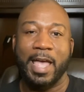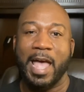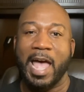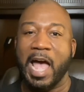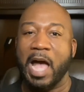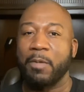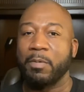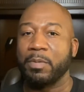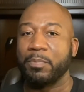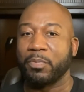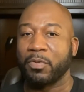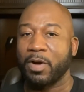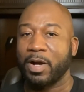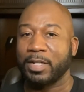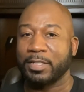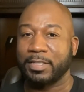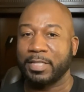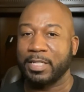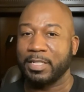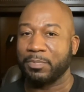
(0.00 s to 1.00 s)
How we
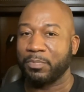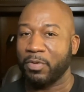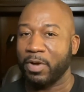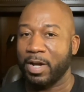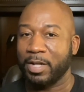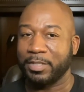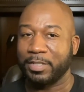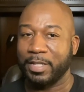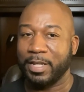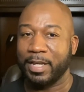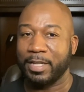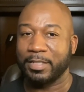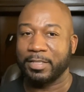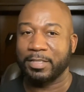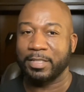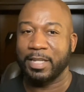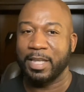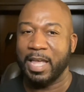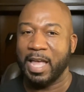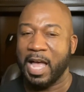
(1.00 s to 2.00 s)
process
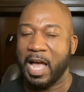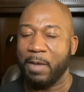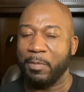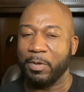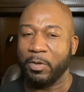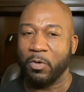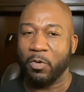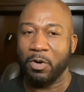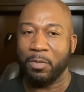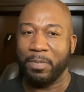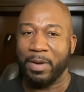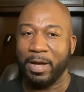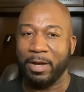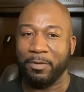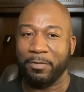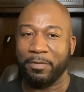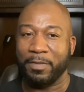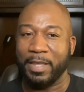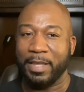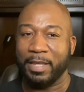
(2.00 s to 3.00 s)
projects, how we go
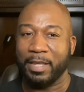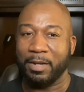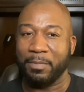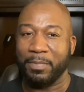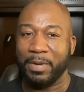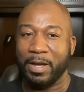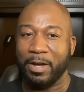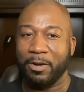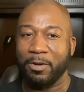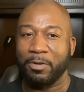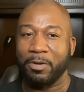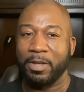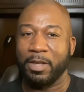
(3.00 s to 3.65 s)
about thinking about